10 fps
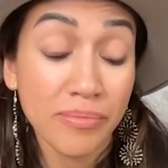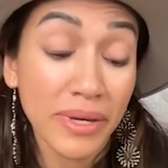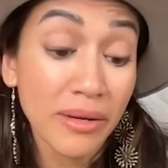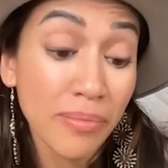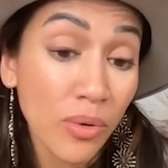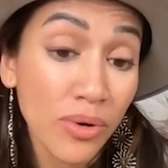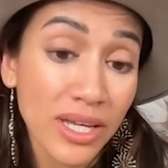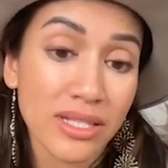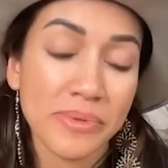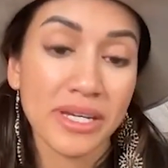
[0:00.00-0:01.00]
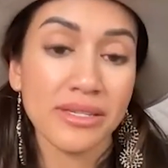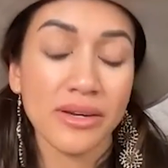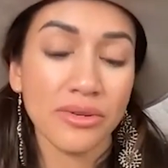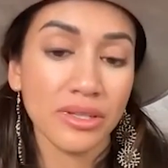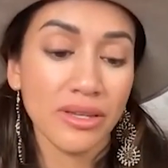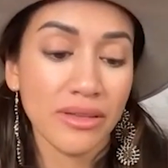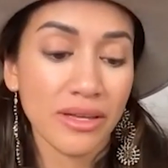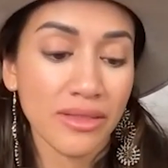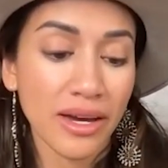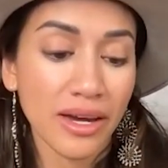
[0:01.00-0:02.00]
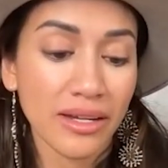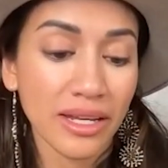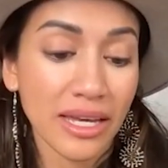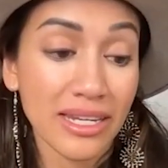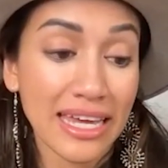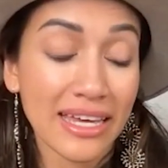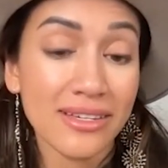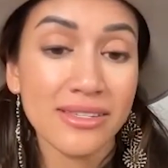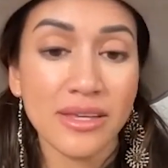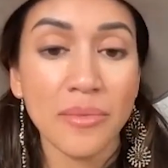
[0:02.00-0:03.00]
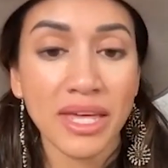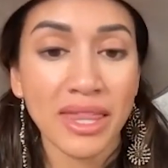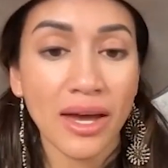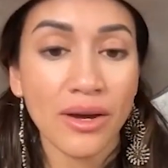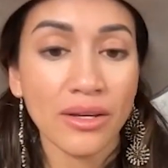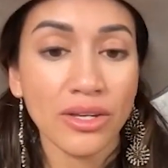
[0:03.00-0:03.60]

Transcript: big points, because I really think that it is something that,